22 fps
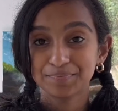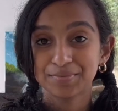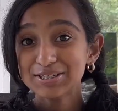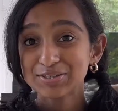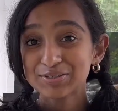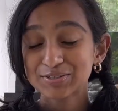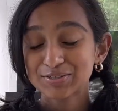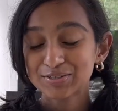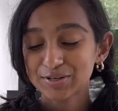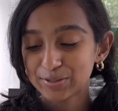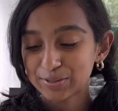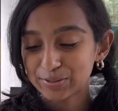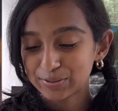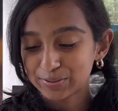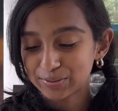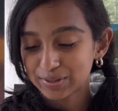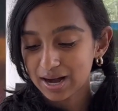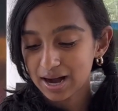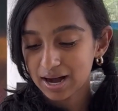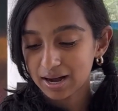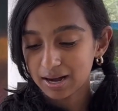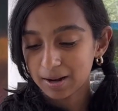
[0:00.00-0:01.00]

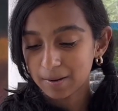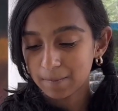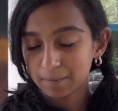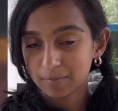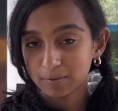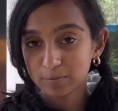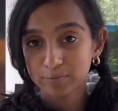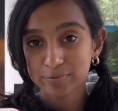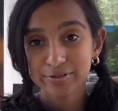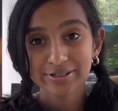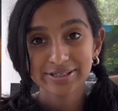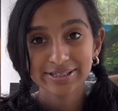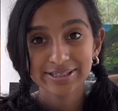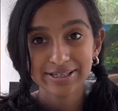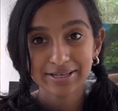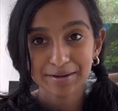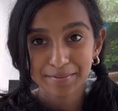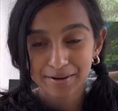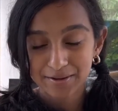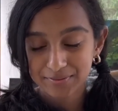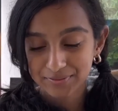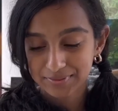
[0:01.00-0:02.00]
So we'll see
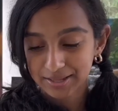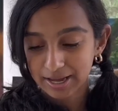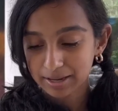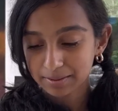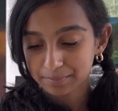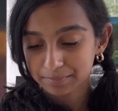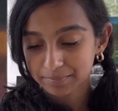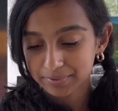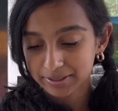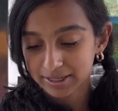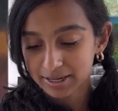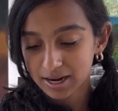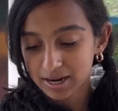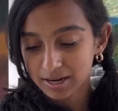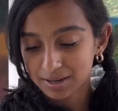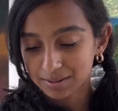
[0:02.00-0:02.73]
about that, but